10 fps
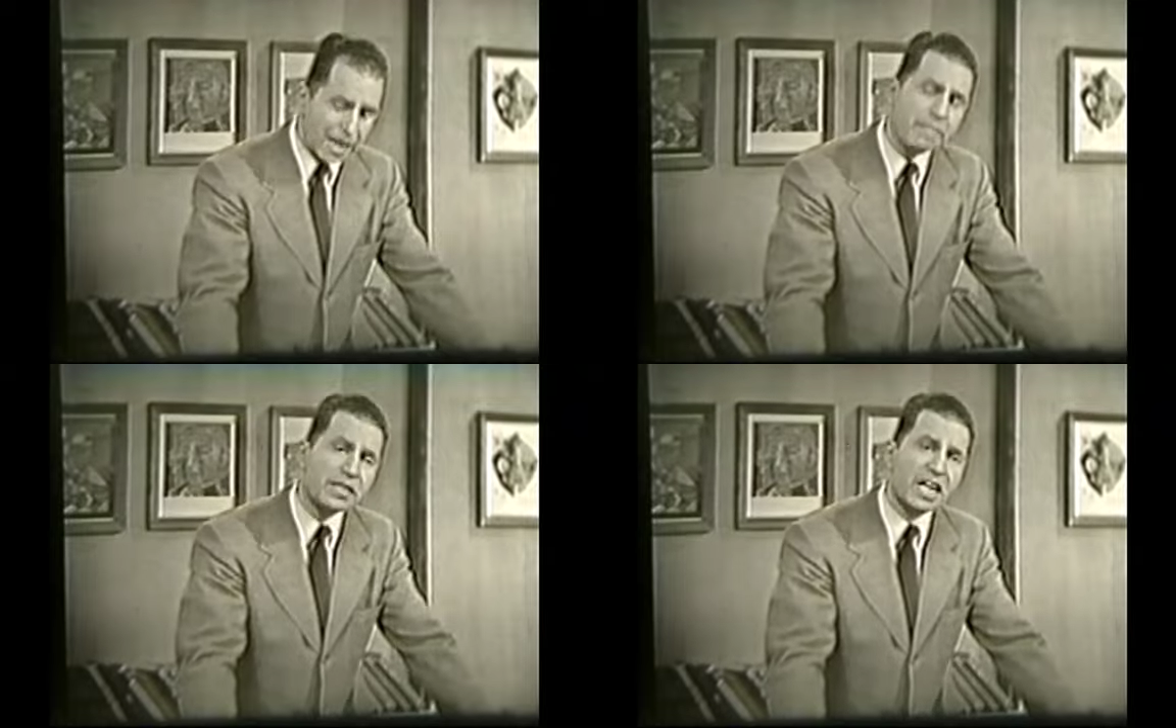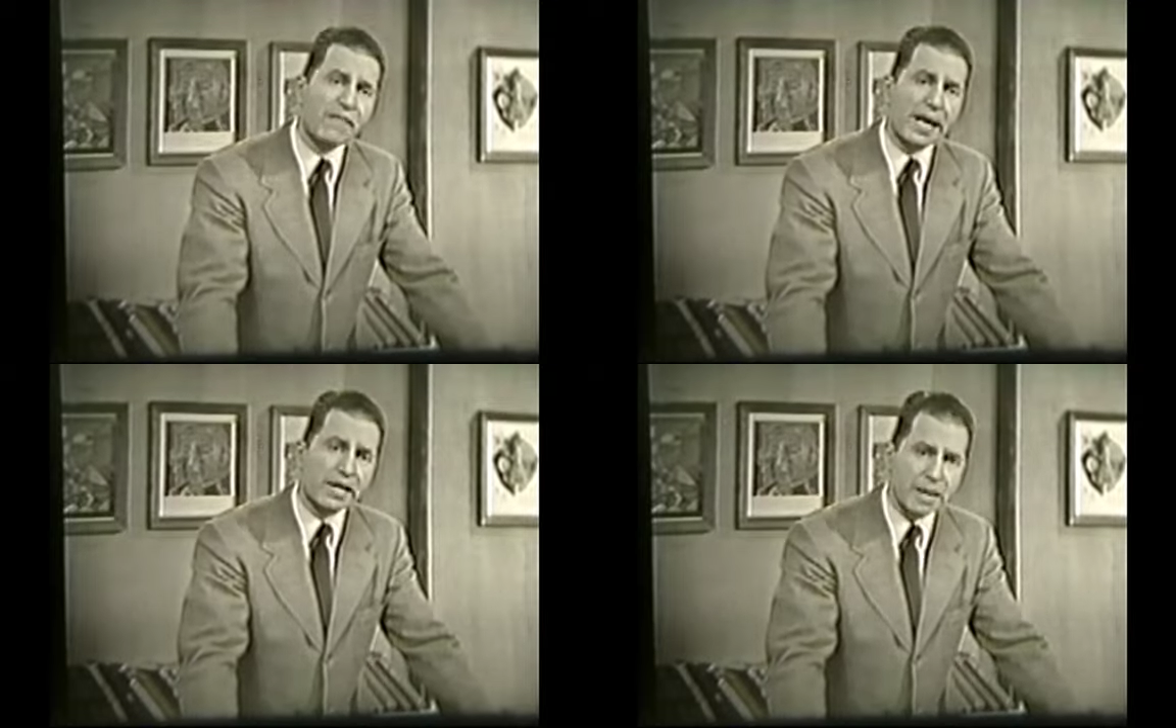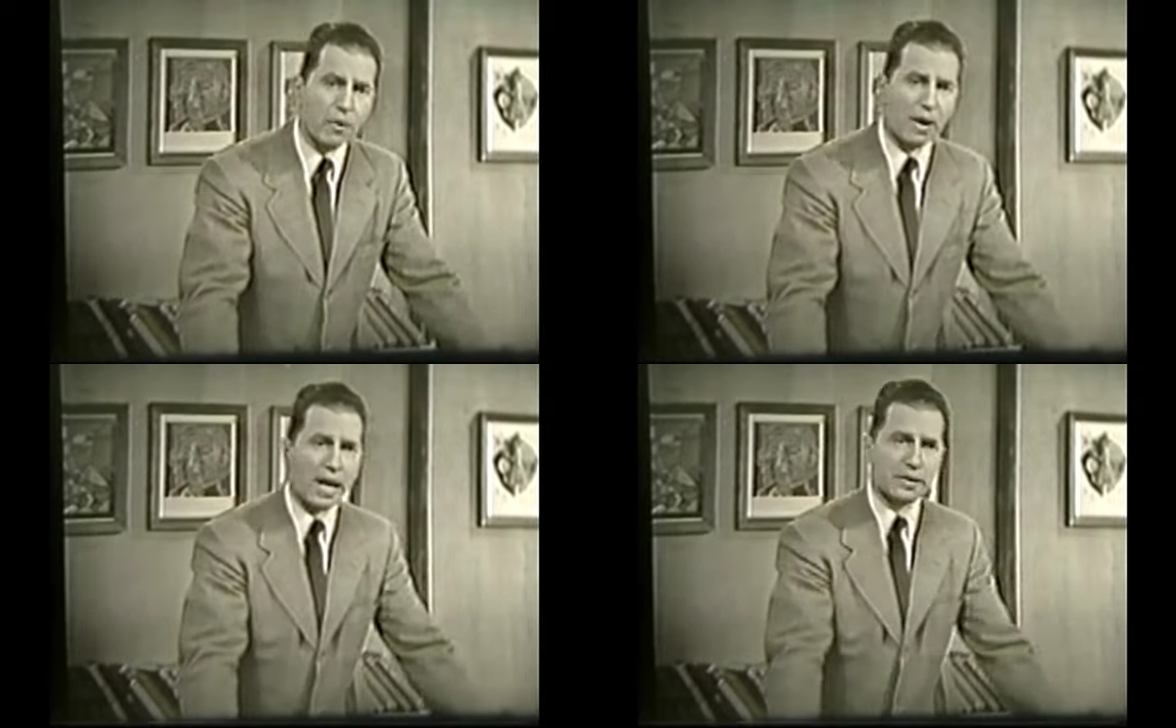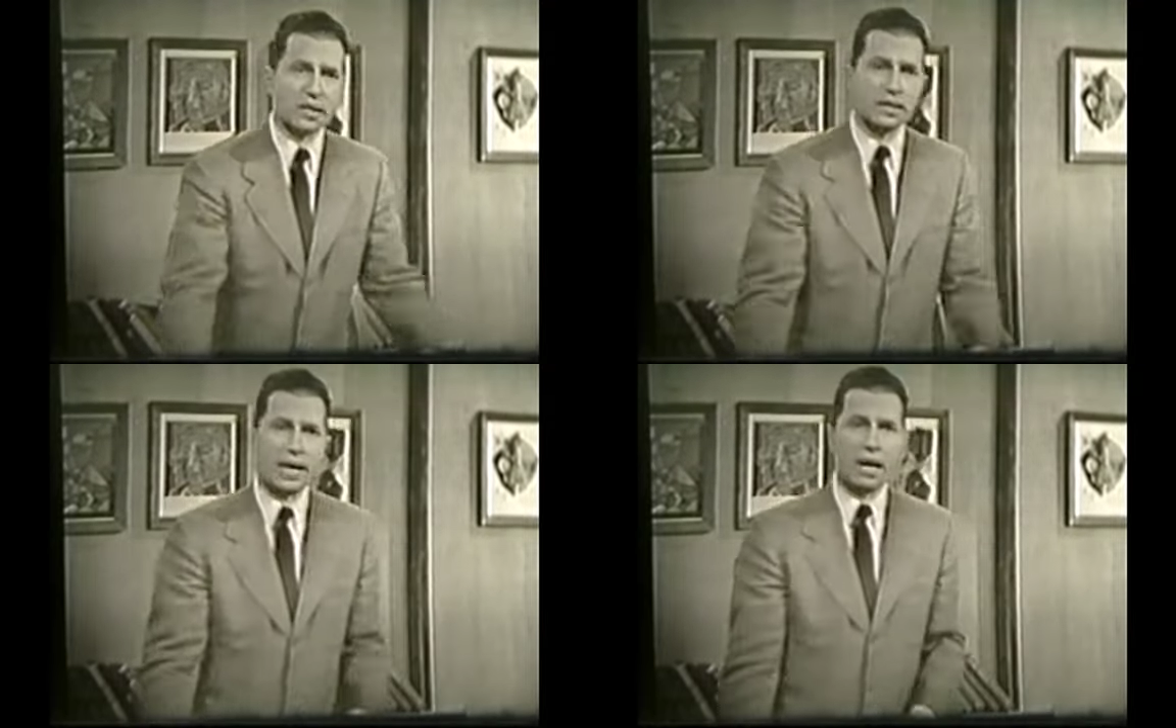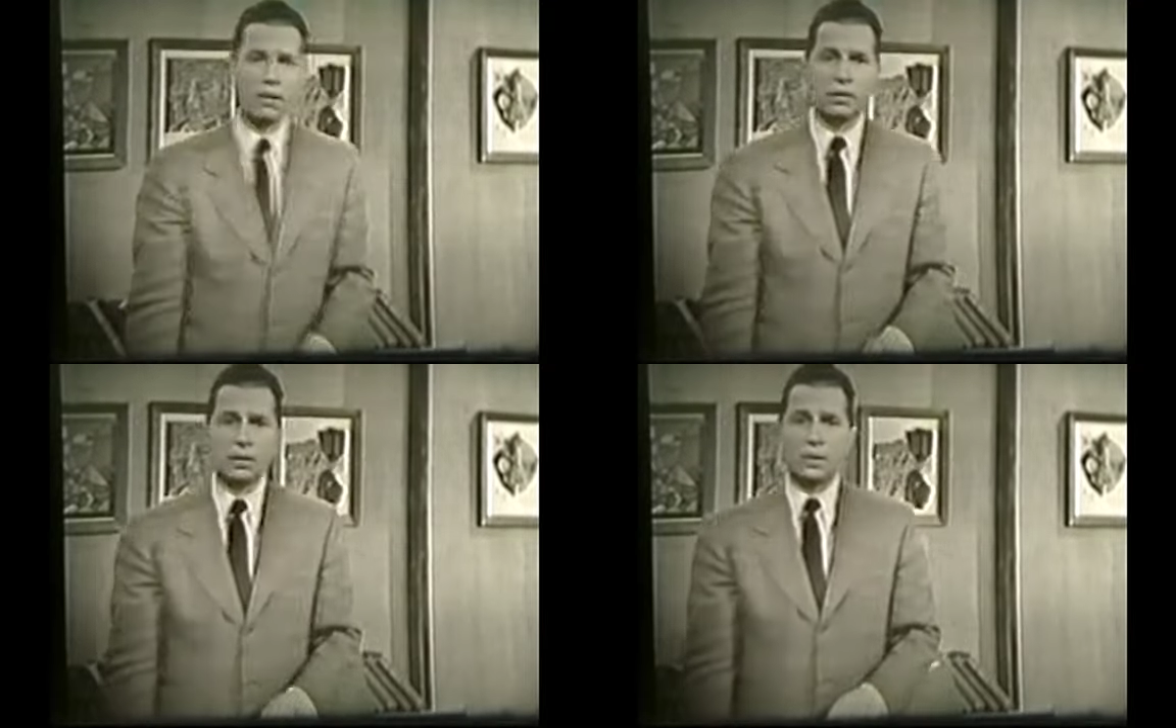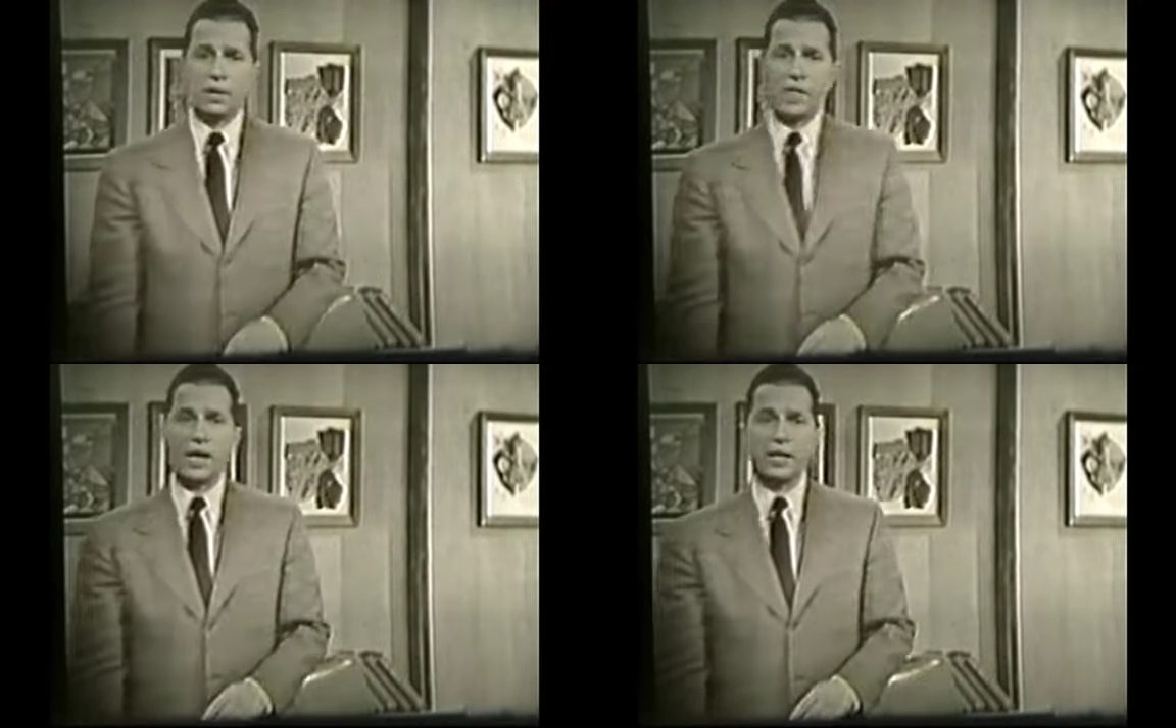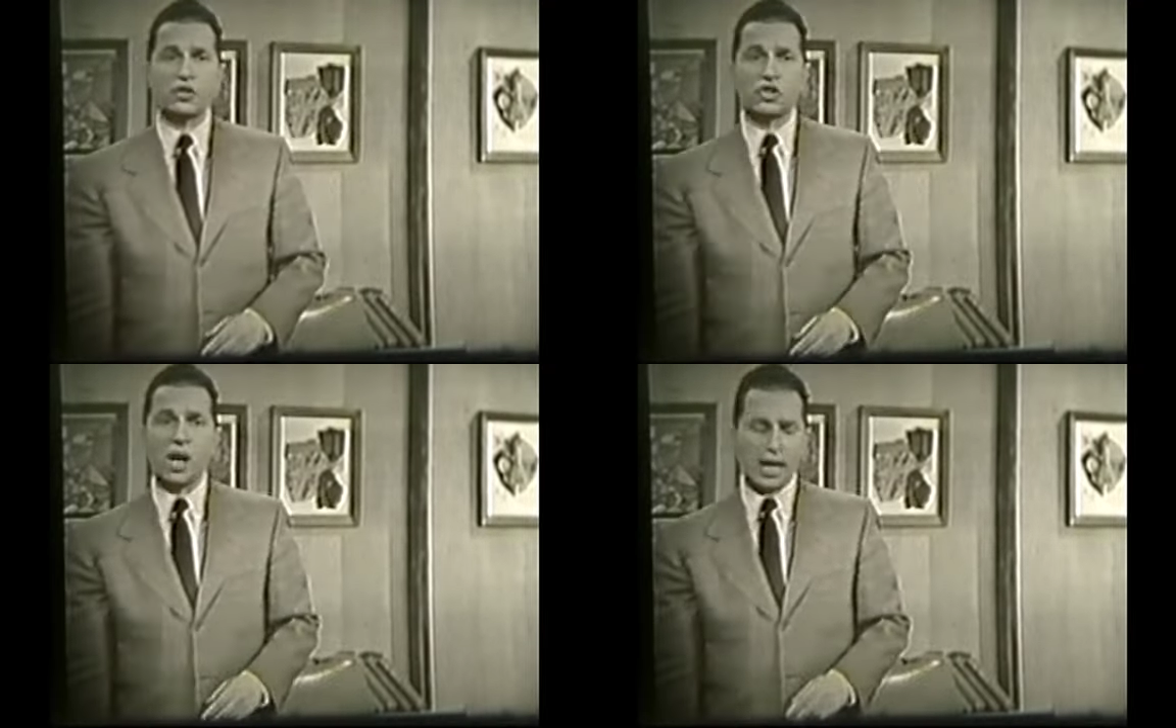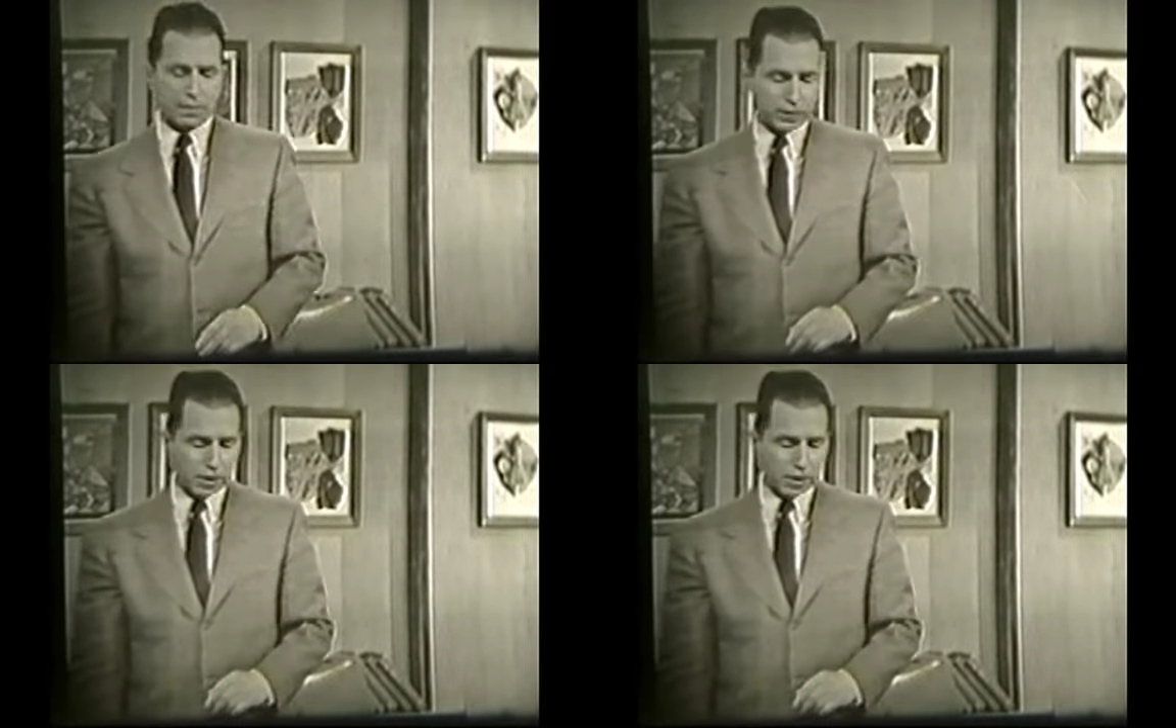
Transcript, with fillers: Let me see if I can summarize this now. Then in the chart,